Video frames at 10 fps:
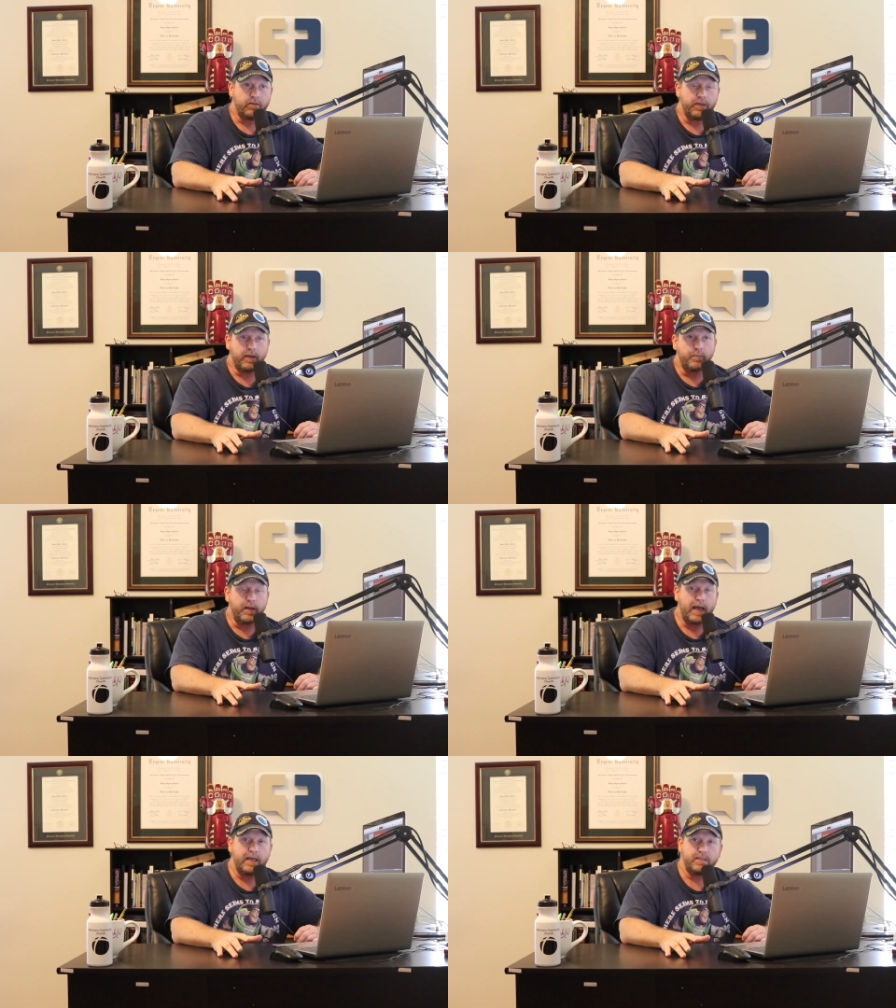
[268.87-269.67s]
that you think
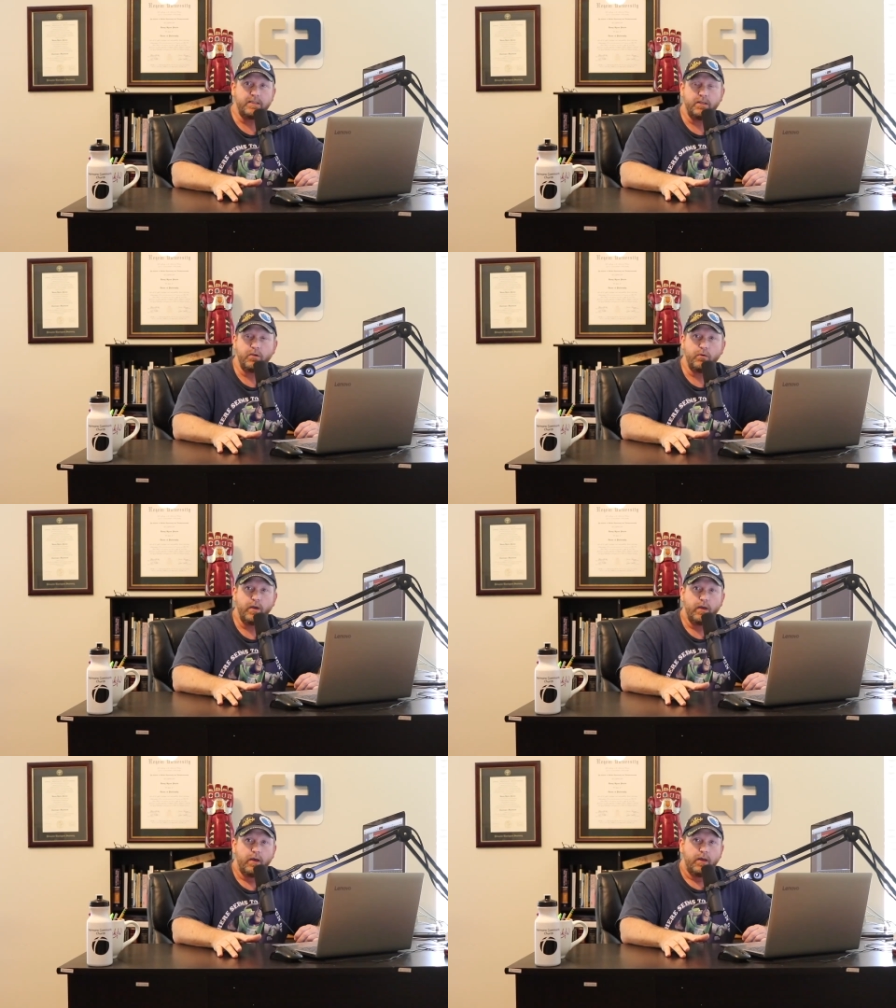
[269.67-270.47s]
applies to
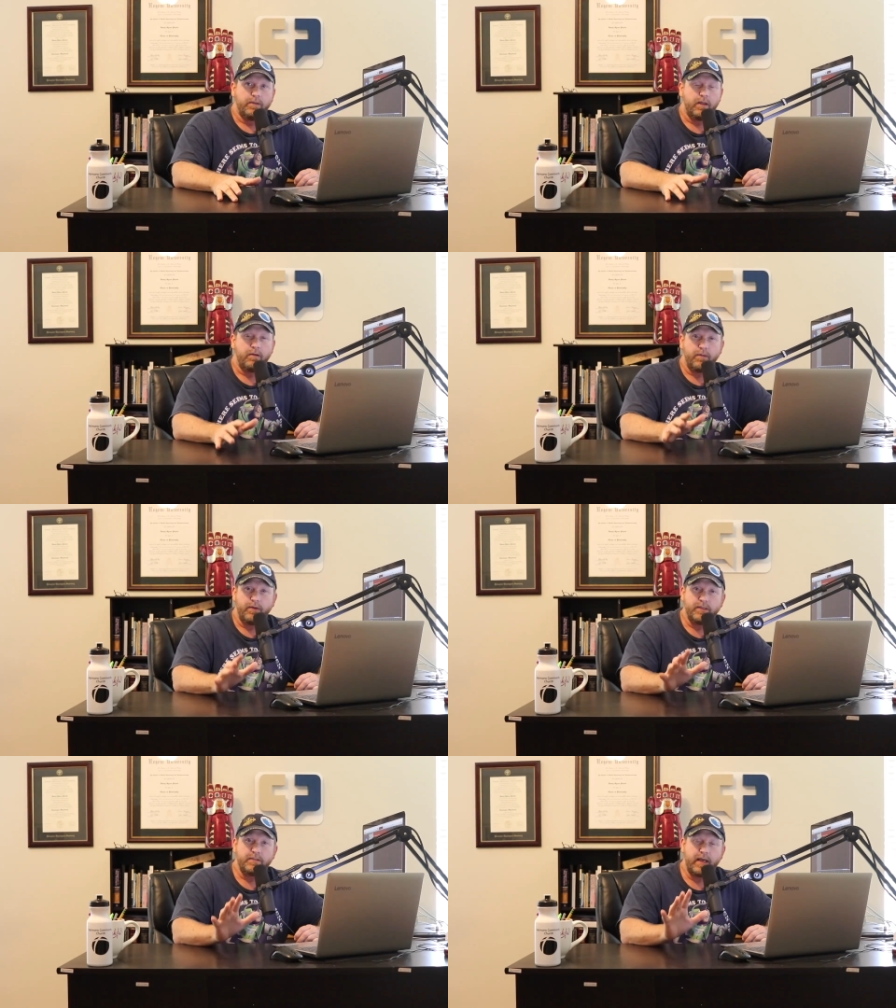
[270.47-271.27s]
you, there
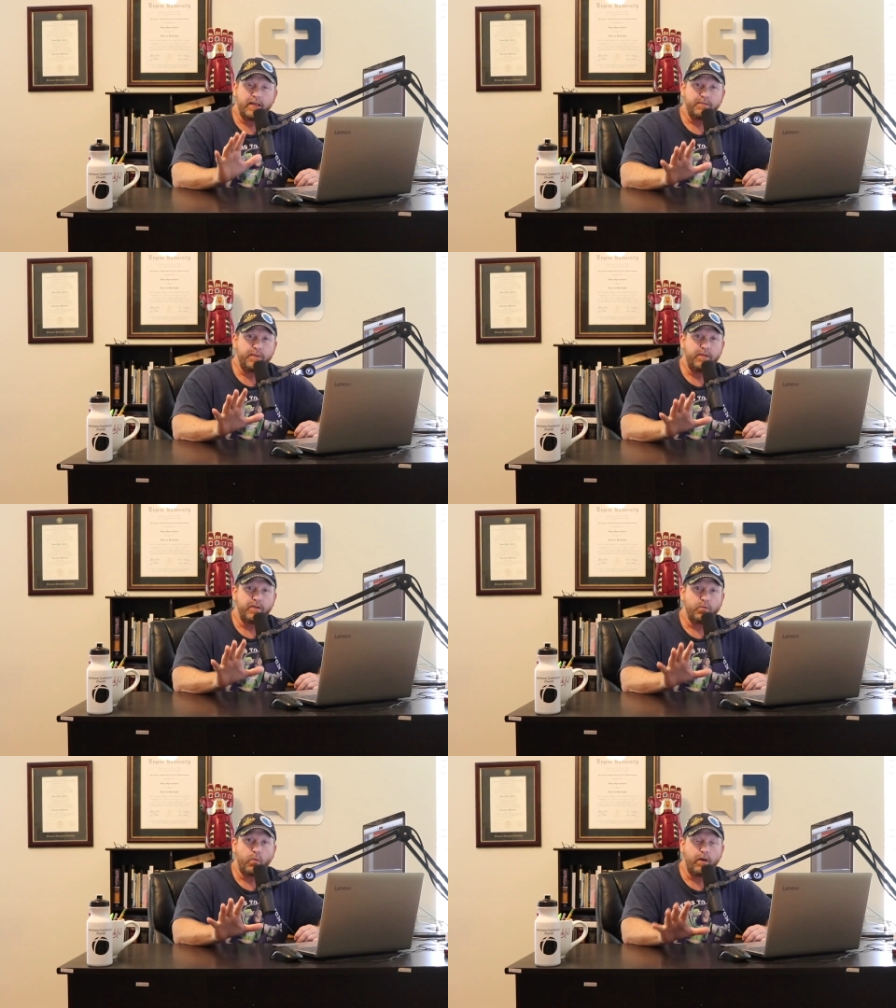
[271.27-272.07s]
there is has
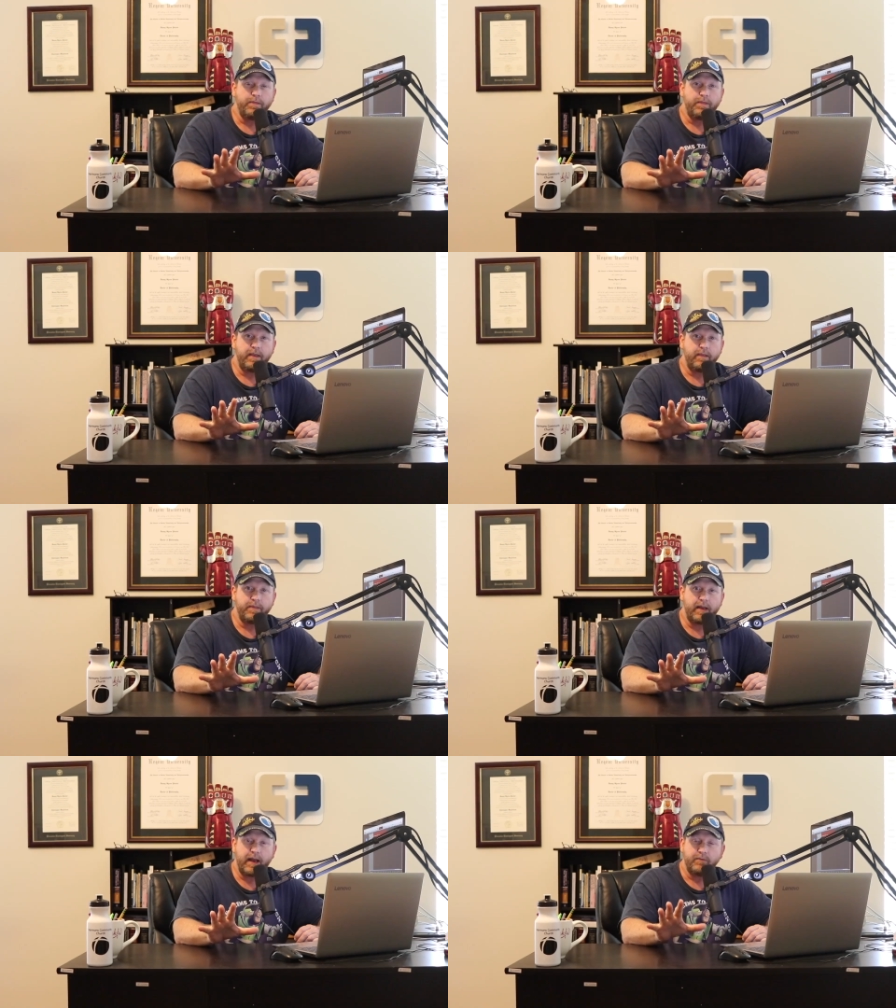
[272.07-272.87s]
been this one
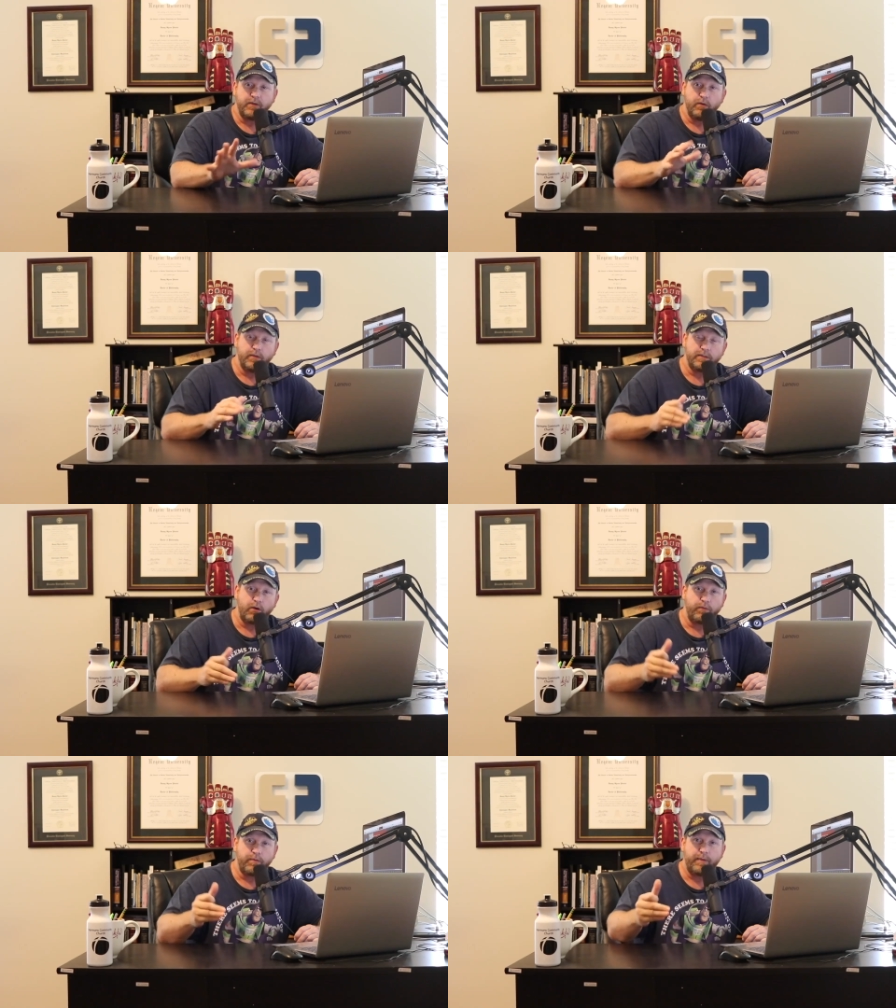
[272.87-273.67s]
thing that I have
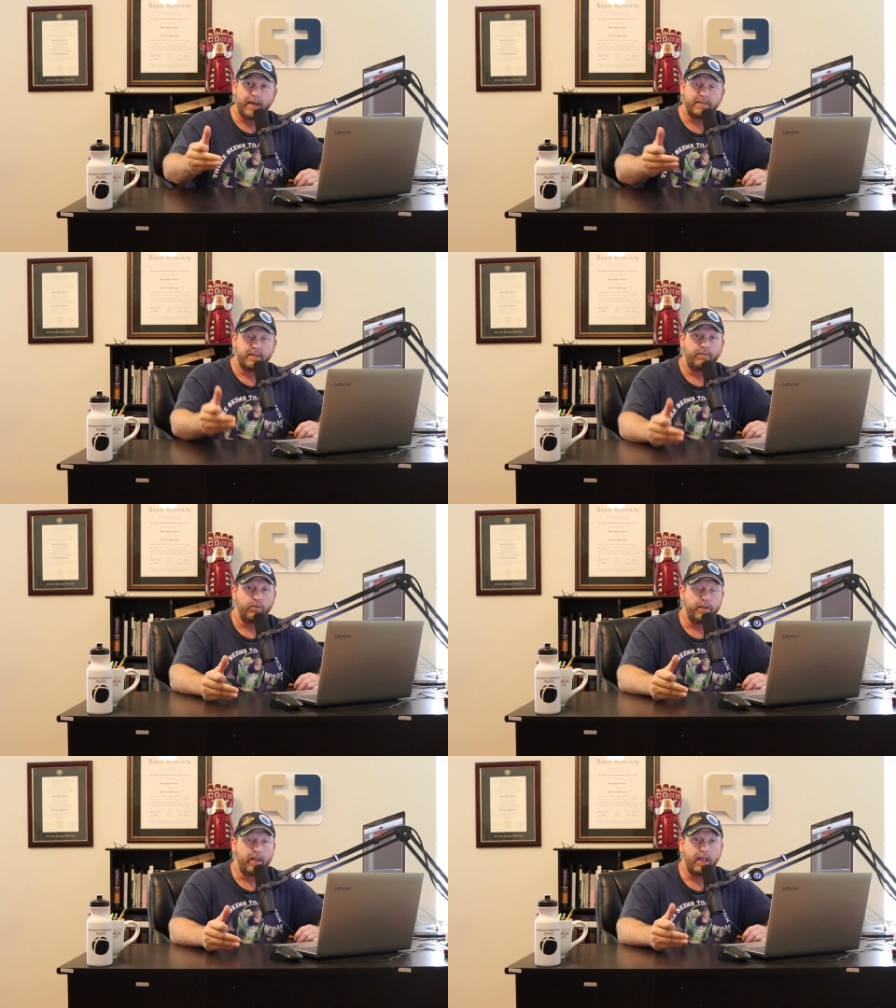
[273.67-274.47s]
noticed over the past
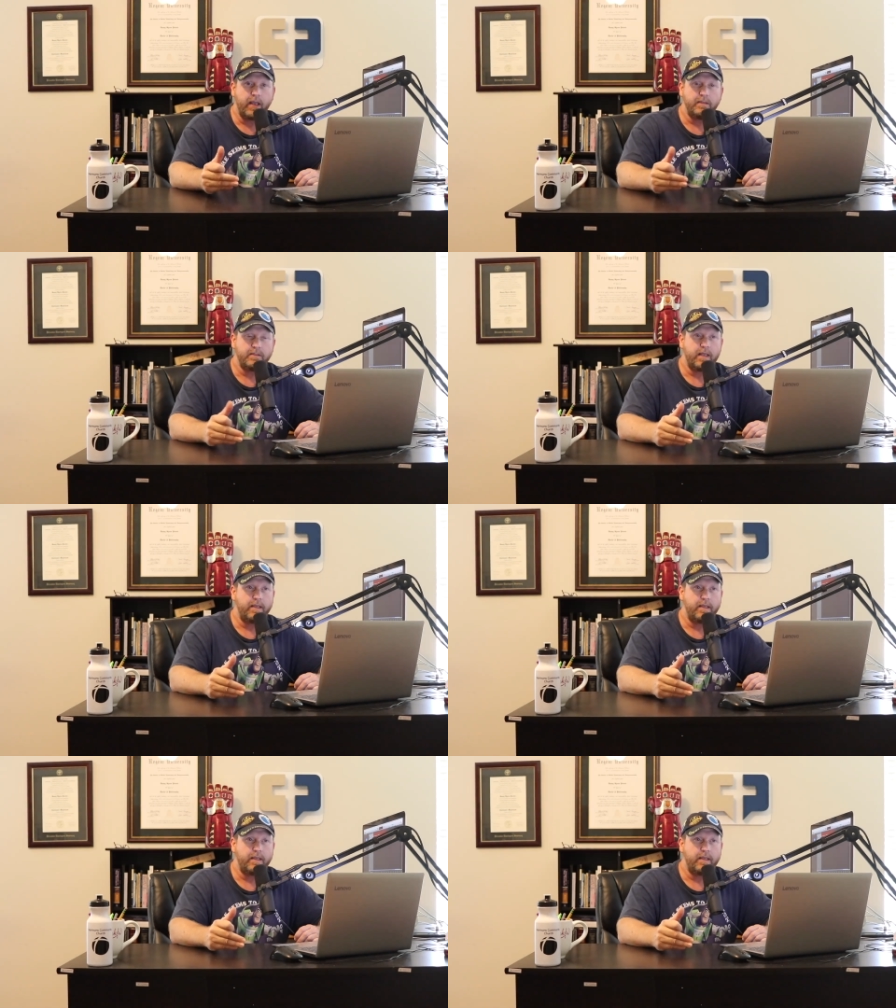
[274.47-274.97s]
several decades,